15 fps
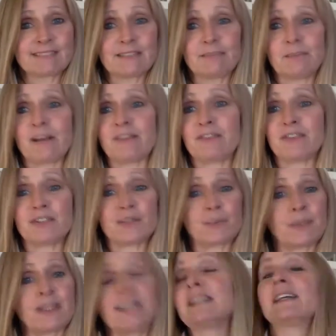My first
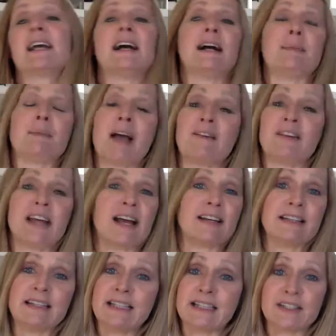week, haven't had
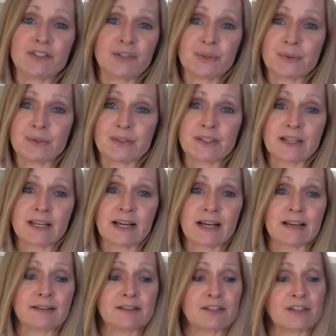any issues.
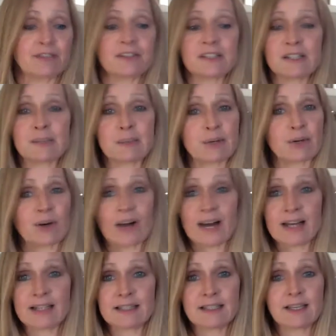Service has been
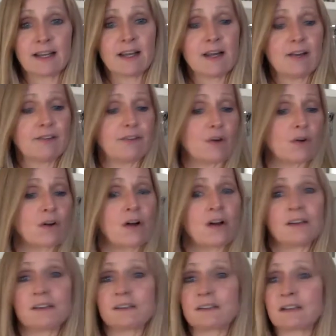great. Phone
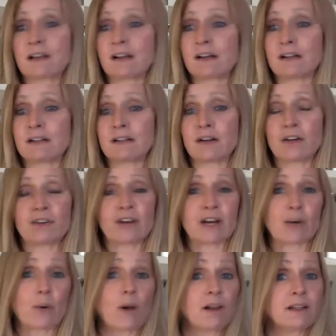calls are
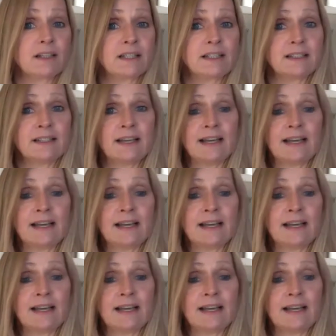great quality,